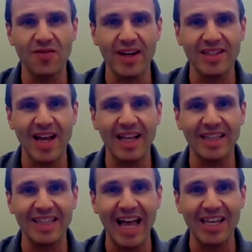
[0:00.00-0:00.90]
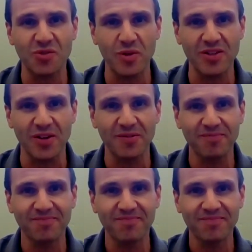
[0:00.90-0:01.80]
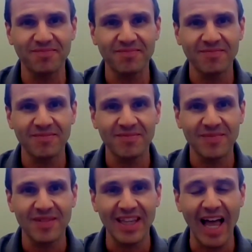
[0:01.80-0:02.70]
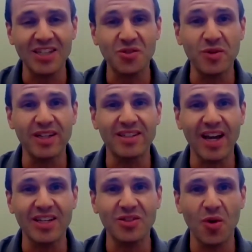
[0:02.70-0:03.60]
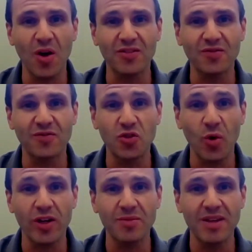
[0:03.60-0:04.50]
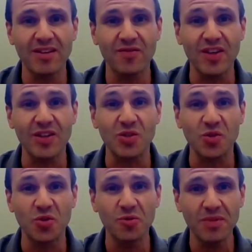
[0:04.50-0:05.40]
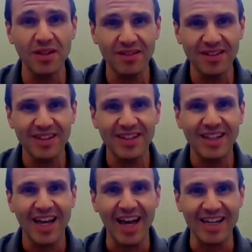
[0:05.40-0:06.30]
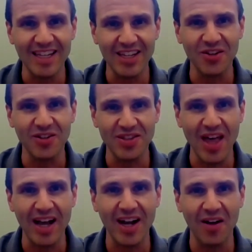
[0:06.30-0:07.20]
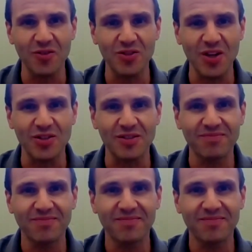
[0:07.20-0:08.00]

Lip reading: at Venice Island last winter. Last week, Dice Raw joined me via Zoom, and here is that conversation.